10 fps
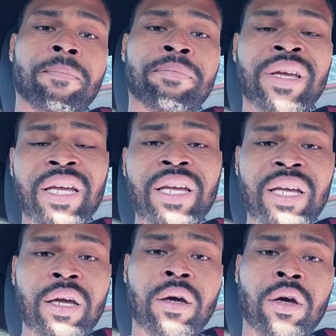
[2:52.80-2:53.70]

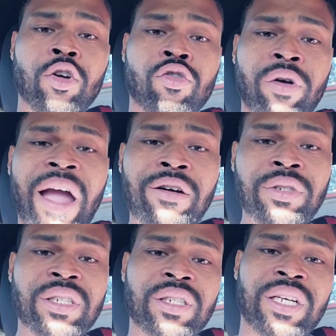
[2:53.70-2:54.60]
being
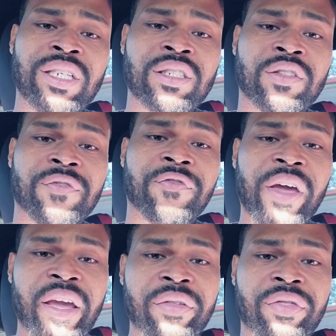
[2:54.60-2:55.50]
grounded in
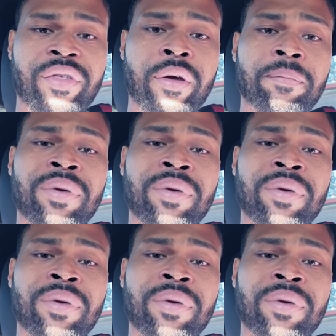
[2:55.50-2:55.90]
faith,